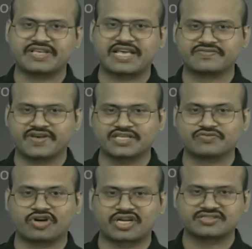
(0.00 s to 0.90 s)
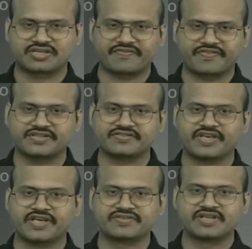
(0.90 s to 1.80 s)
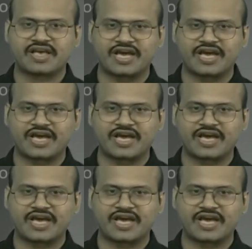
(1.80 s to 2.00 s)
as well as what are surface waves